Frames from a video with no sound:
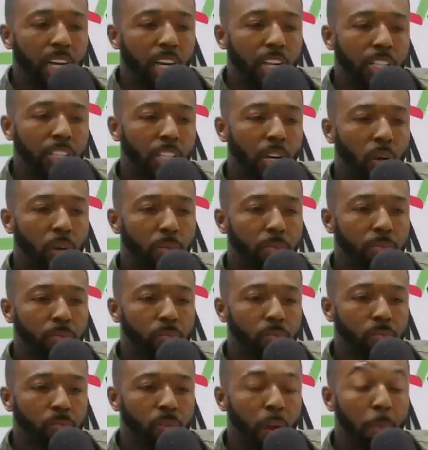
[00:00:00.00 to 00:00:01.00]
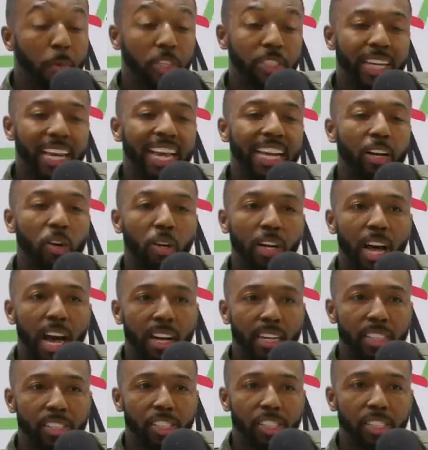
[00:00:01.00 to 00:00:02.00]
So a person can go to
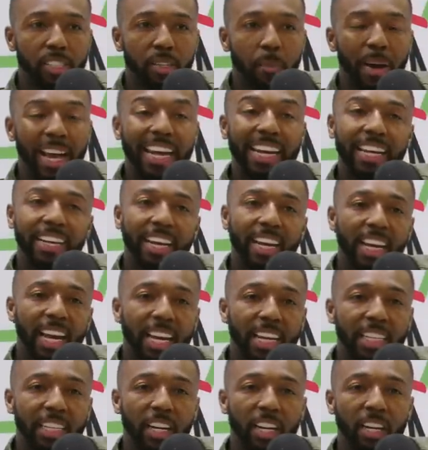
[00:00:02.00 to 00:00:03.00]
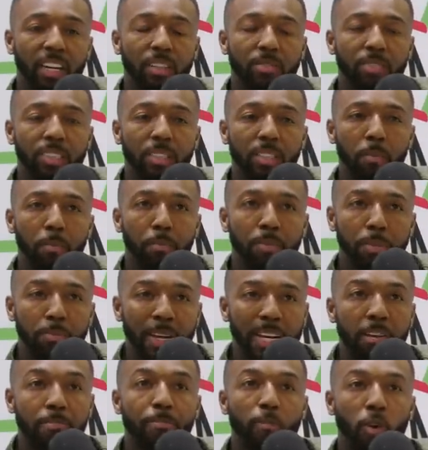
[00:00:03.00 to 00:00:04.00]
college, but at the end of the day, like you're
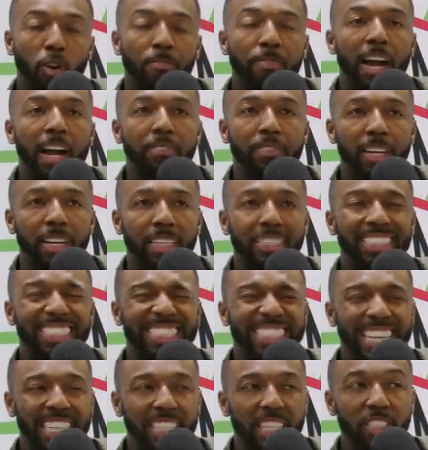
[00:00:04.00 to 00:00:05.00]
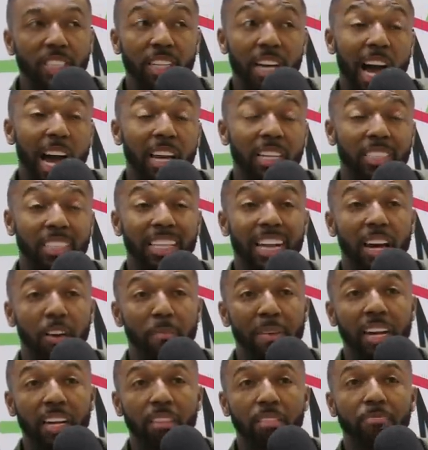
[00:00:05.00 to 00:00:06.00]
spending four or five years, six years in college to now
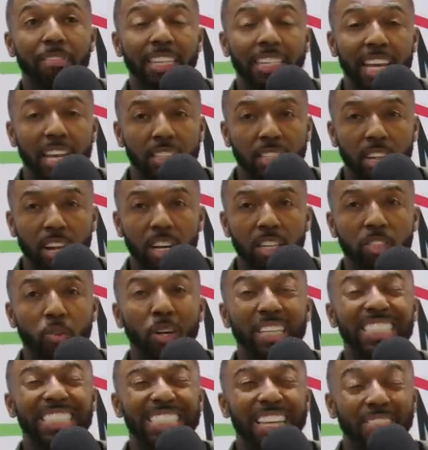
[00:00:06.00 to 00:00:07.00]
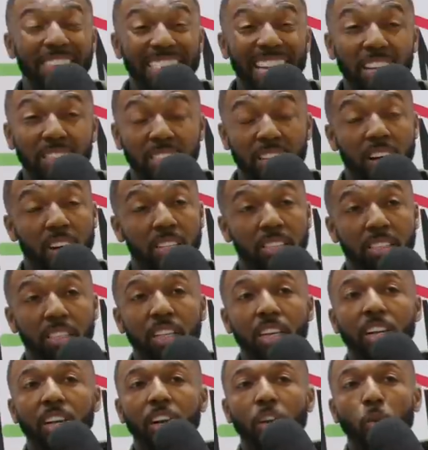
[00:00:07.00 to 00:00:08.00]
make fifty thousand dollars or seventy thousand dollars.
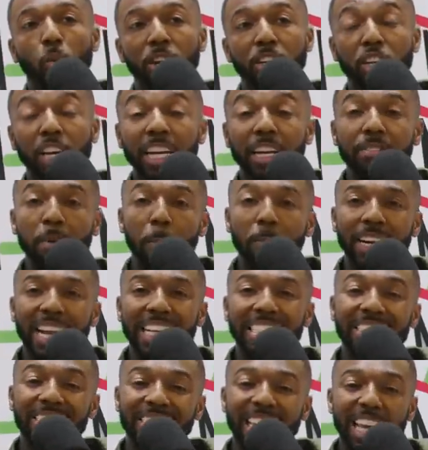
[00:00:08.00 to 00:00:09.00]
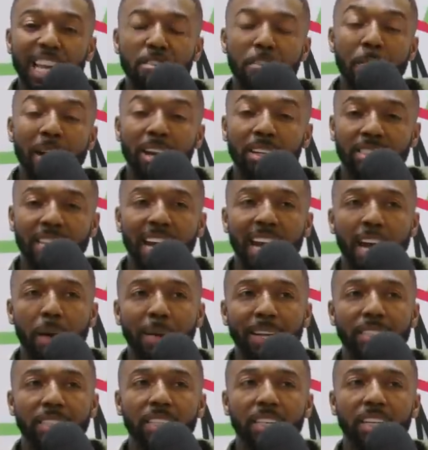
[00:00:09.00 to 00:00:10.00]
When you can even put that same amount of time
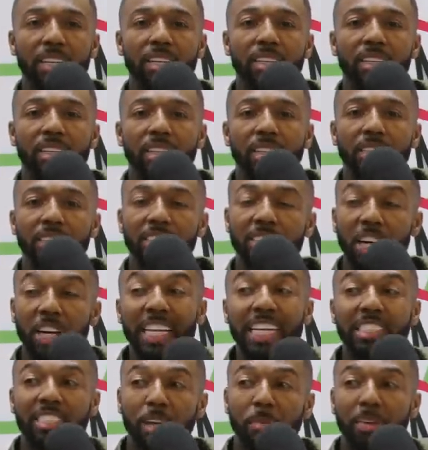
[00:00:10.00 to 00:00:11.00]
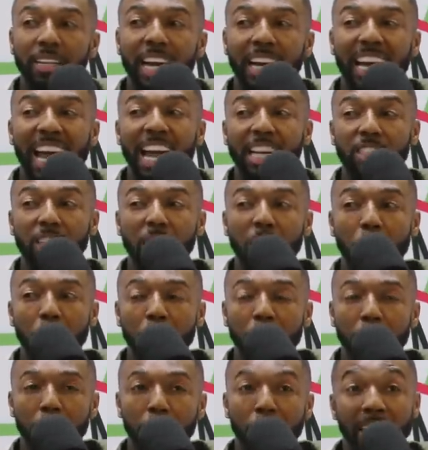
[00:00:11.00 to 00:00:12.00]
into studying something that could actually
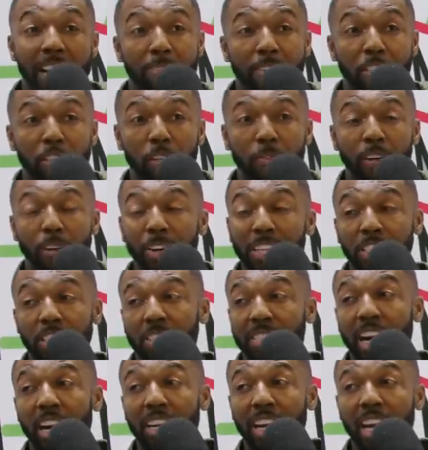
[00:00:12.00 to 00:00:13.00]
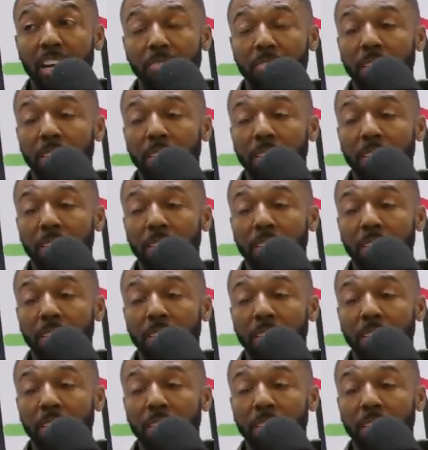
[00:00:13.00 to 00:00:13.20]
benefit you for the rest of your entire life.